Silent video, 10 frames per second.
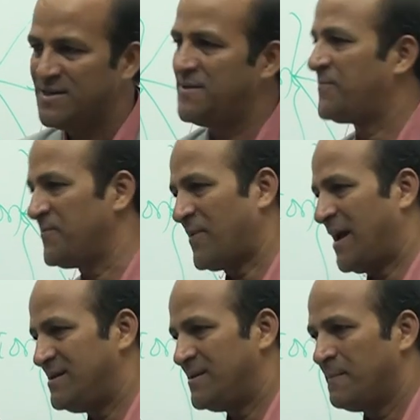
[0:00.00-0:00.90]
If you
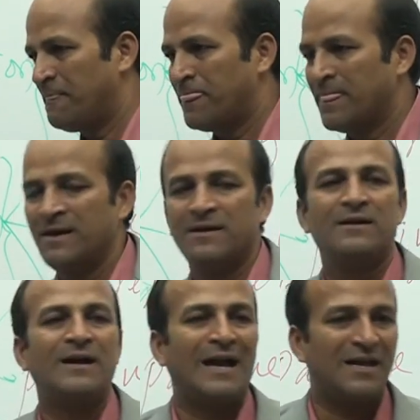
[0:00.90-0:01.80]
find
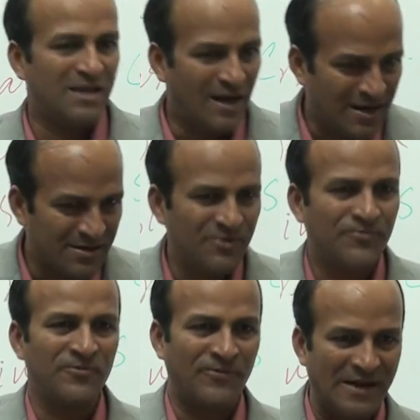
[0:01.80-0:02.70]
or
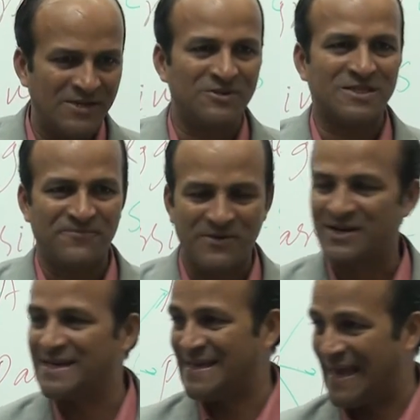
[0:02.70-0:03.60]
if you find yourself you are
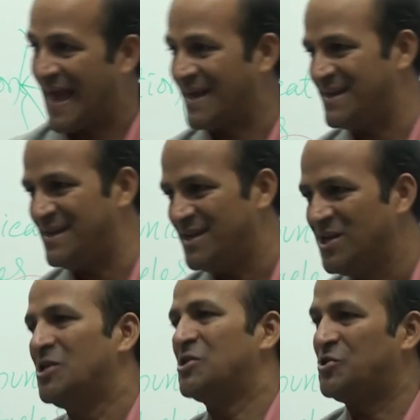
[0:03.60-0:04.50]
getting angry,
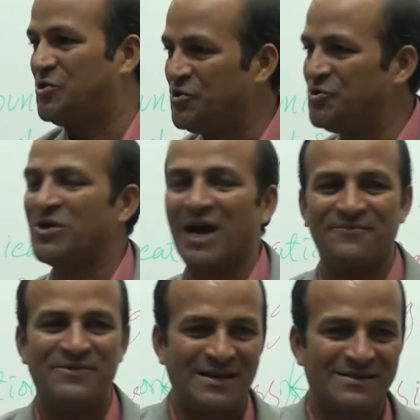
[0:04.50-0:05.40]
do you
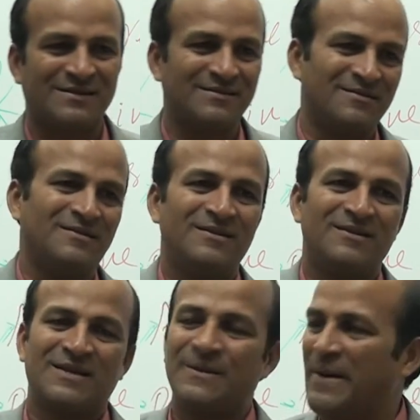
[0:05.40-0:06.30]
have
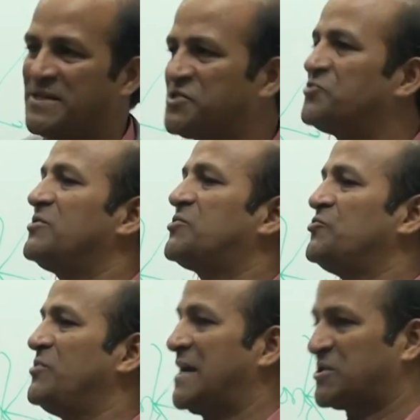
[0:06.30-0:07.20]
that capacity
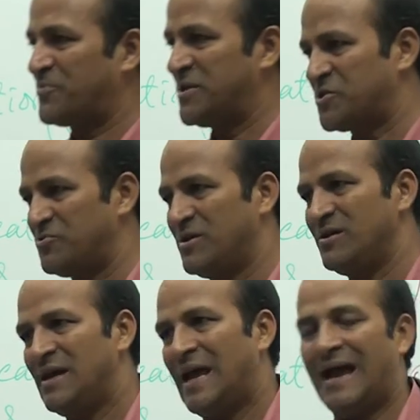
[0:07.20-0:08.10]
to express
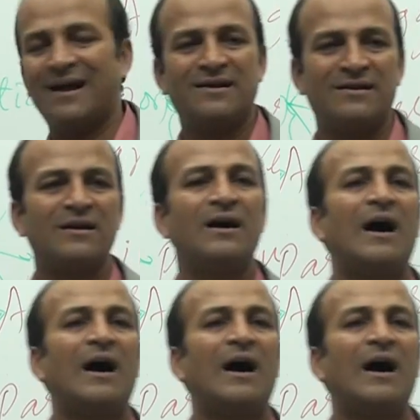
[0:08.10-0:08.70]
your anger